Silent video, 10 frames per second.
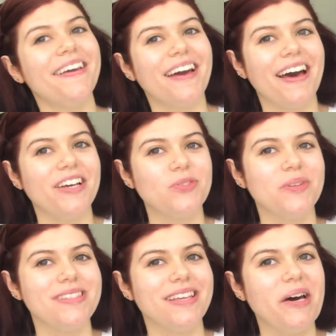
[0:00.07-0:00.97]
guys,
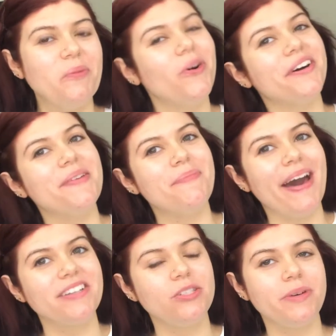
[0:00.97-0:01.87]
what's up? Welcome
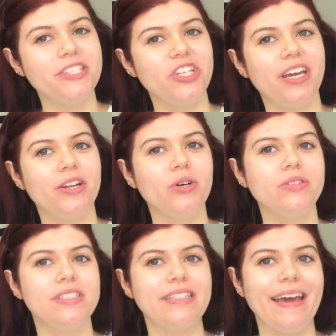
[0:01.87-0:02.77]
back to my channel.
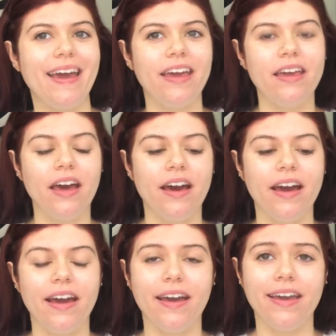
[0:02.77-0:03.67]
Today
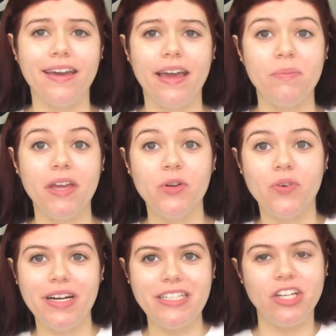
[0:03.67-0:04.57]
I am getting
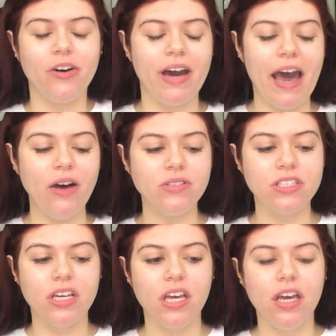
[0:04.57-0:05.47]
ready to go out
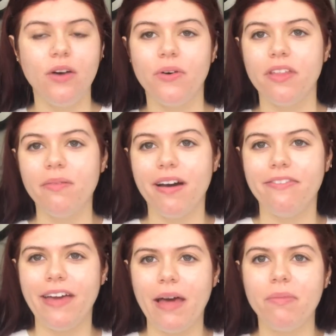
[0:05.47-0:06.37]
with my
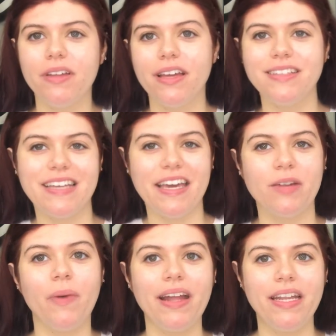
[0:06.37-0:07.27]
family, taking
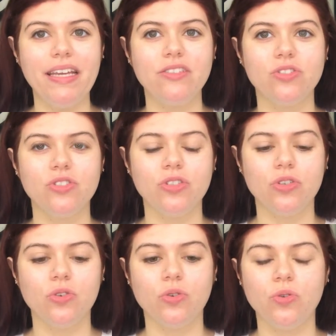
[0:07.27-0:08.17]
my niece
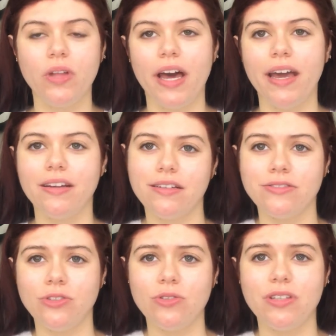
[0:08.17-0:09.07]
to
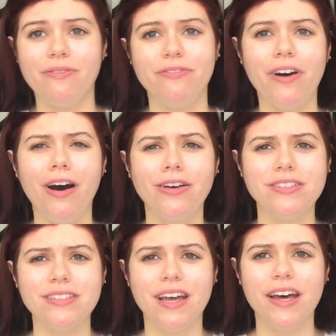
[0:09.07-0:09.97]
do some fall
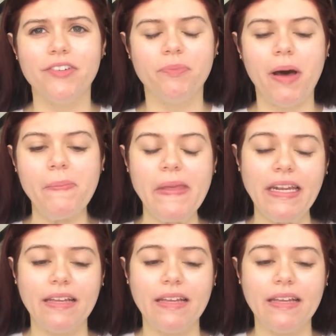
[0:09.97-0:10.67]
stuff, pumpkin